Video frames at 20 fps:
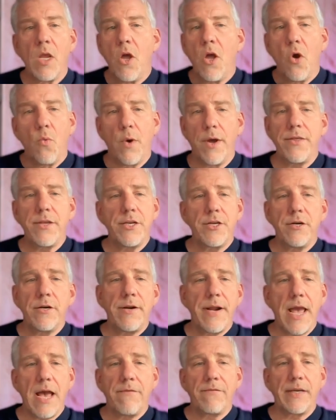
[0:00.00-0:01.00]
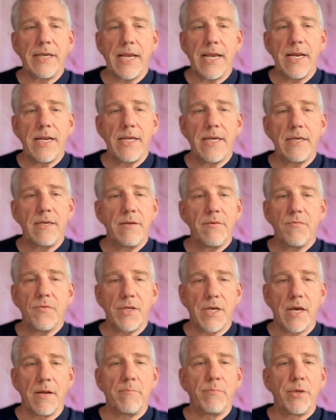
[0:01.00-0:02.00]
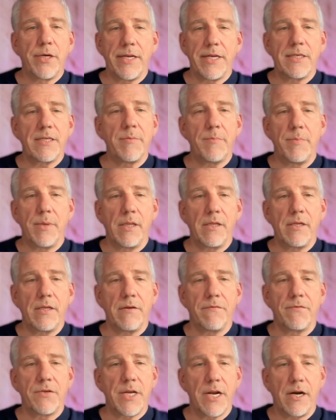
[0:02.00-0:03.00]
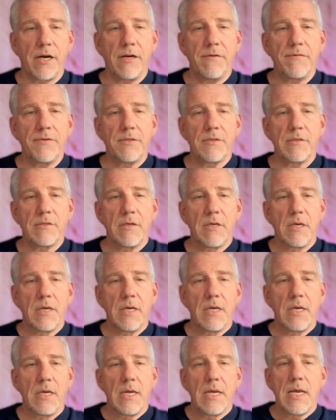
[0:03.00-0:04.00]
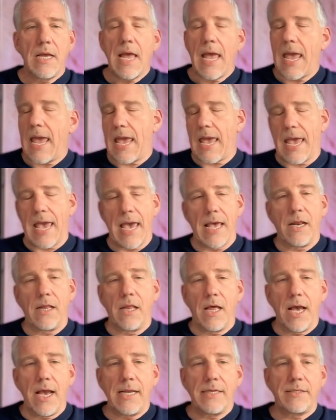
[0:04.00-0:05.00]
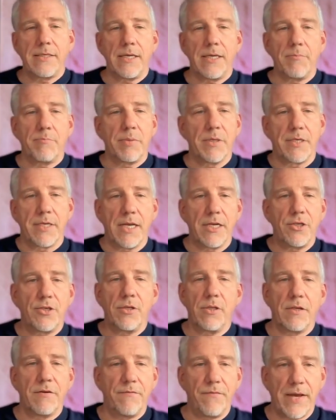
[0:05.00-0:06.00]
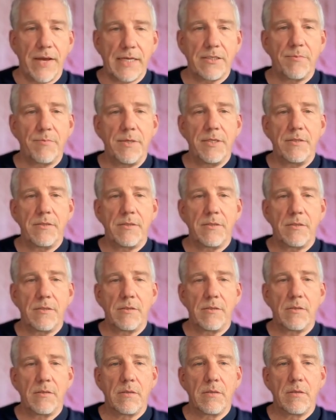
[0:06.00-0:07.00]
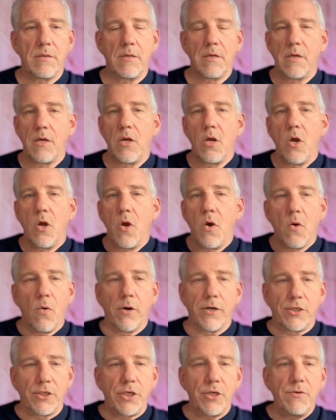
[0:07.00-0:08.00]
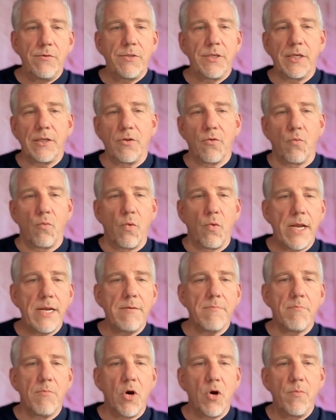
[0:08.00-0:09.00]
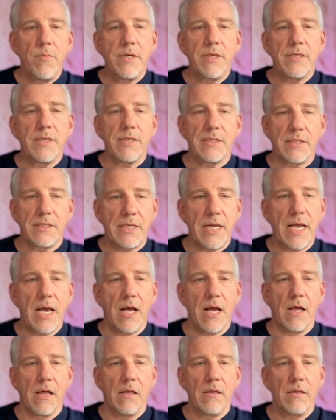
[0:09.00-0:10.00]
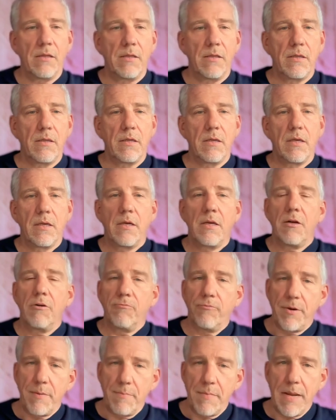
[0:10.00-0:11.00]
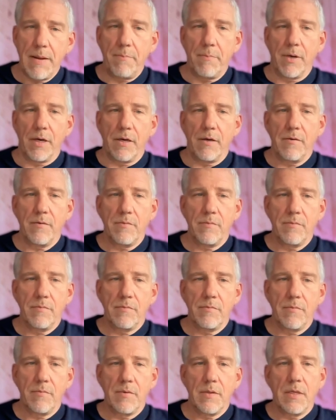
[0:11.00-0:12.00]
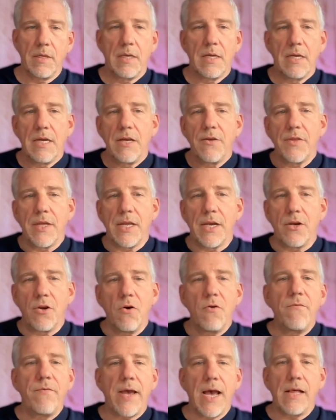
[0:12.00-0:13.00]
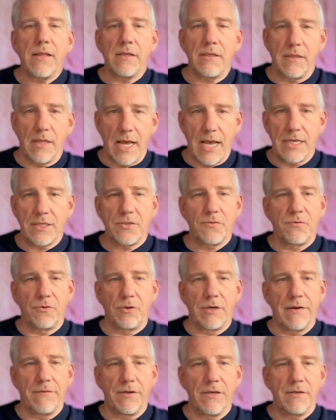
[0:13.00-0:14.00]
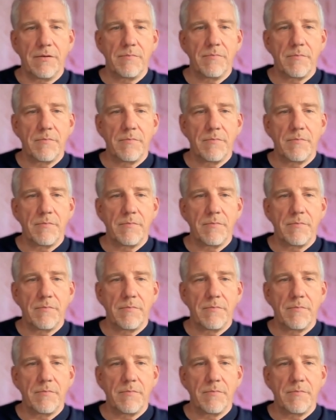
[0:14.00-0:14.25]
Whether you're navigating the unpredictability of tariffs, analyzing potential investments, or choosing the right moment to sell, remember that no valley lasts forever.